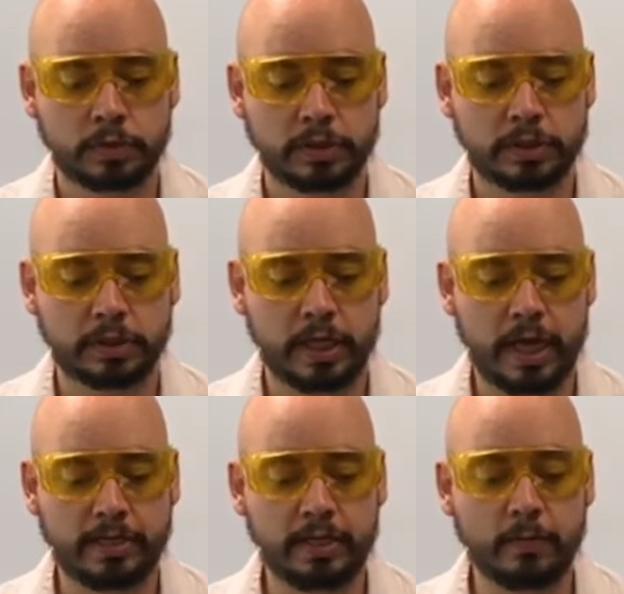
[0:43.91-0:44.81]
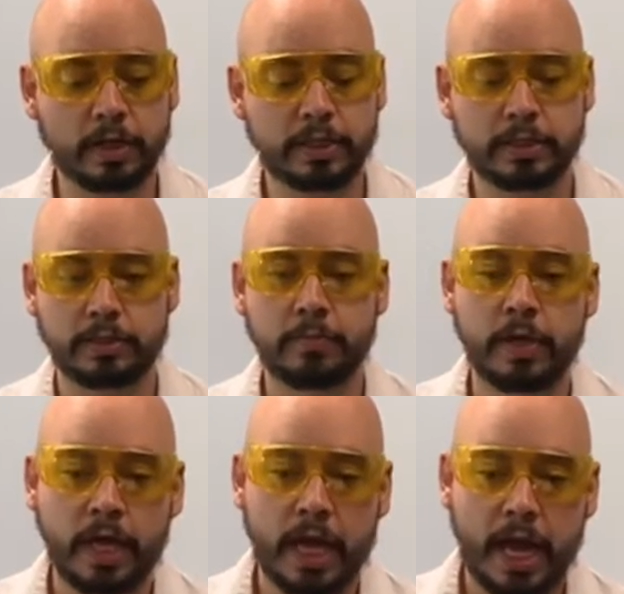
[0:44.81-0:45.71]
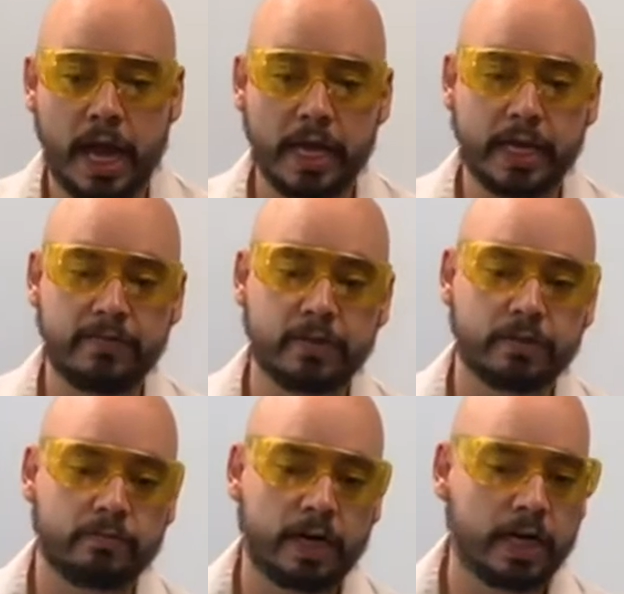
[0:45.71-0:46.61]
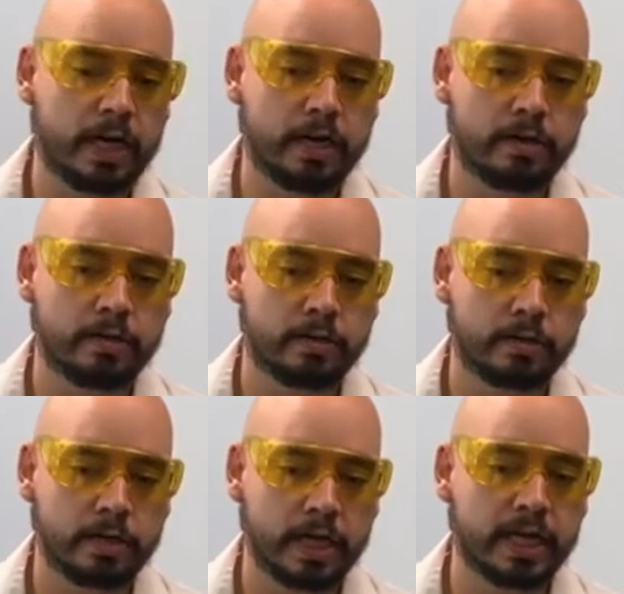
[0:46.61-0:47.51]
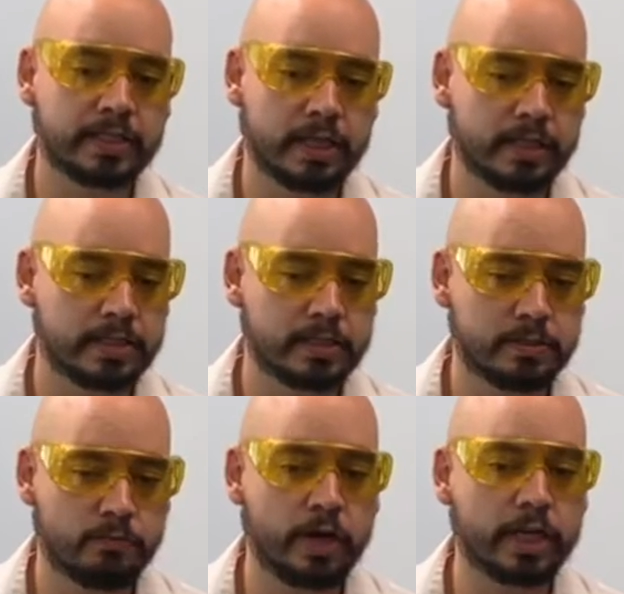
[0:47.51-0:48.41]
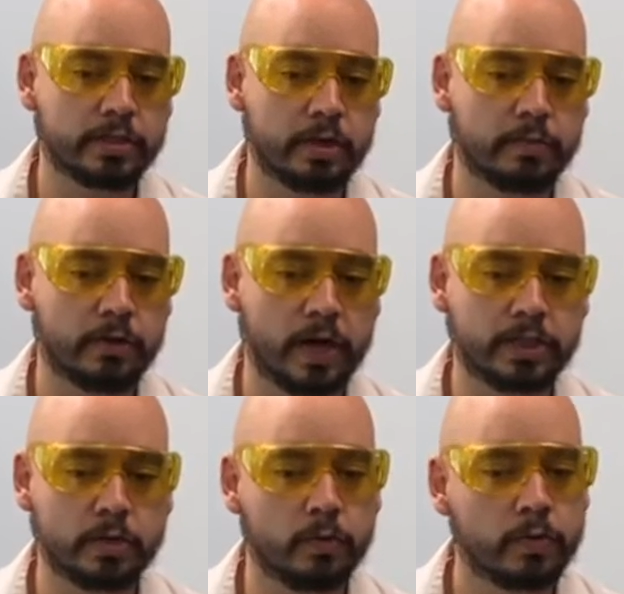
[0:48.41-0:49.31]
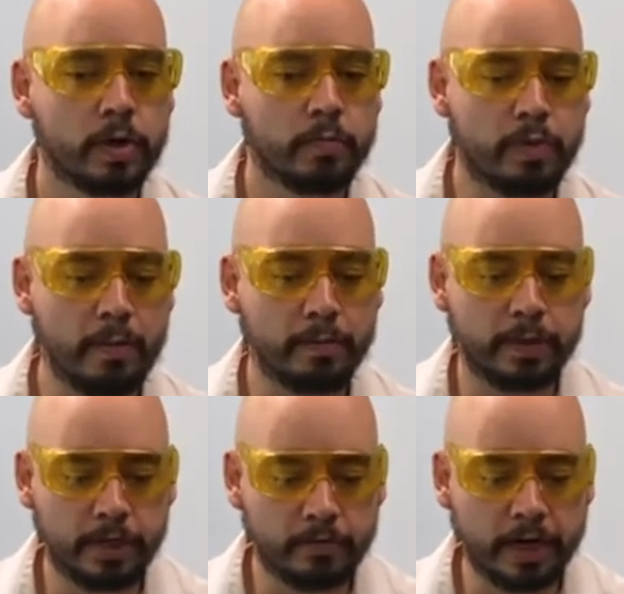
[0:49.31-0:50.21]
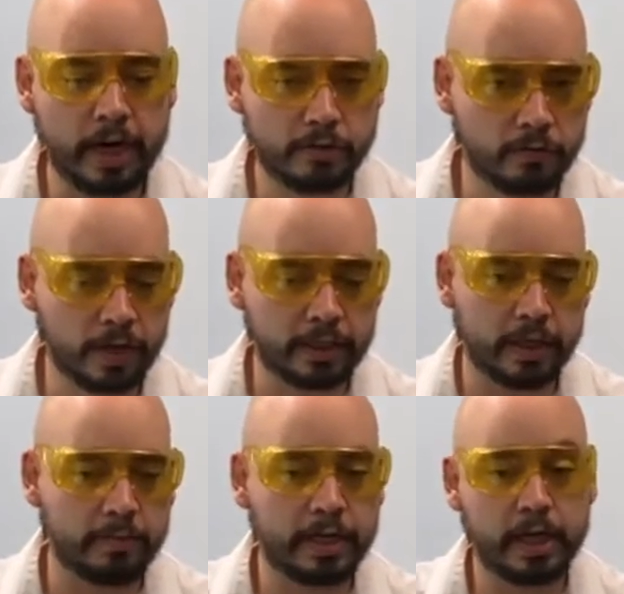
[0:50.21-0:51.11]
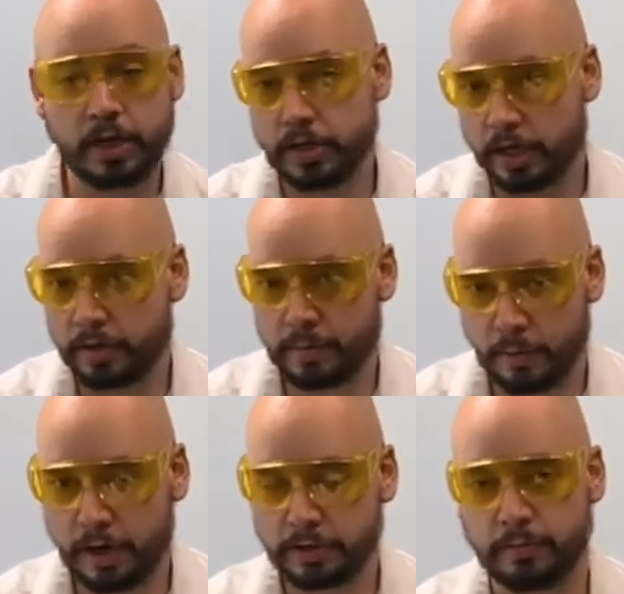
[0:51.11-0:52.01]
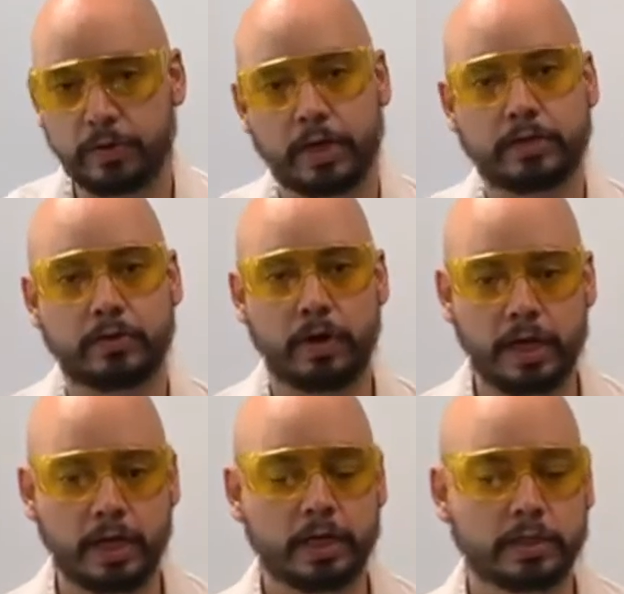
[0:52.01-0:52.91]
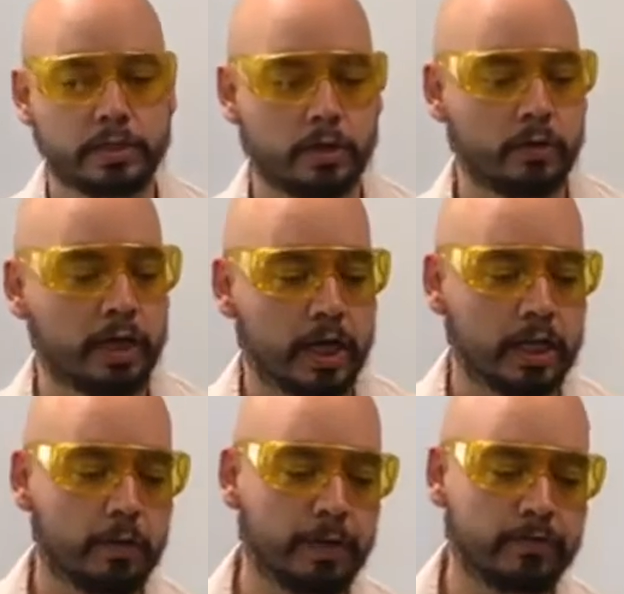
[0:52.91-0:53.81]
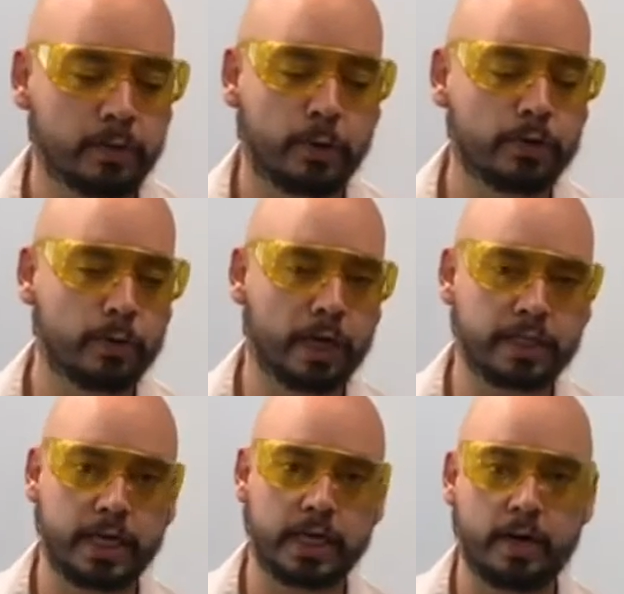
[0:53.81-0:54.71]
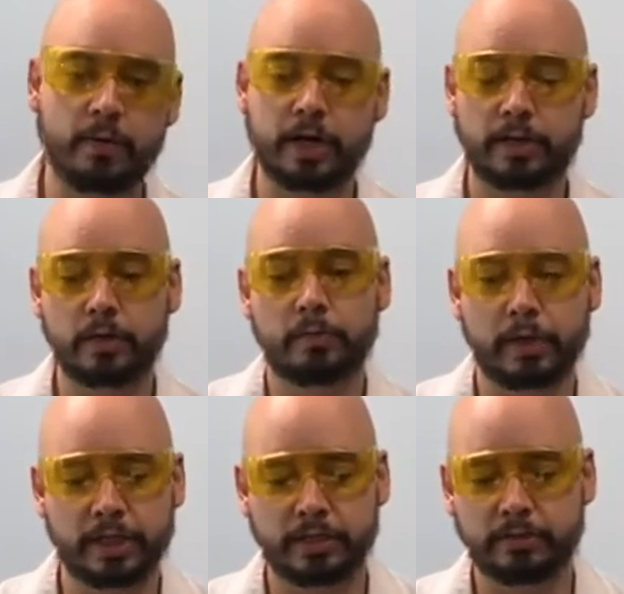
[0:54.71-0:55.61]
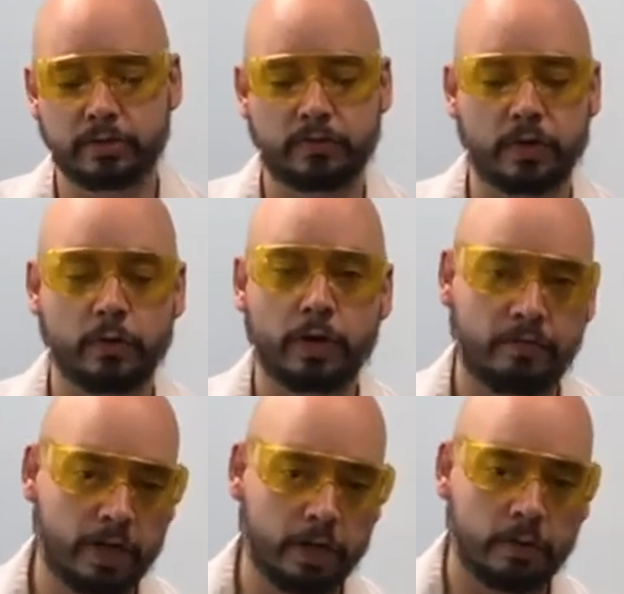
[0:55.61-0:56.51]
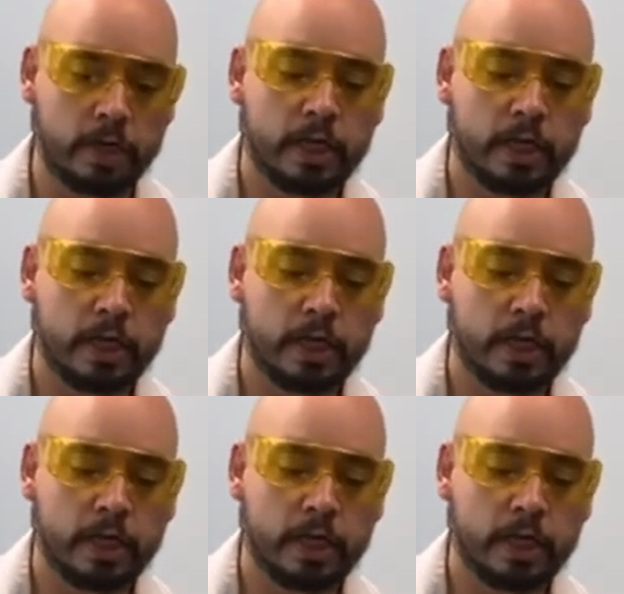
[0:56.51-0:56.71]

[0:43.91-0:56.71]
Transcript: It's the 18-watt system. And even right here, it's reading something, right? So probably right now it's reflecting on me. I should be wearing some protection, right? So a little bit of do what I say, not what I do, but this is just for a quick video.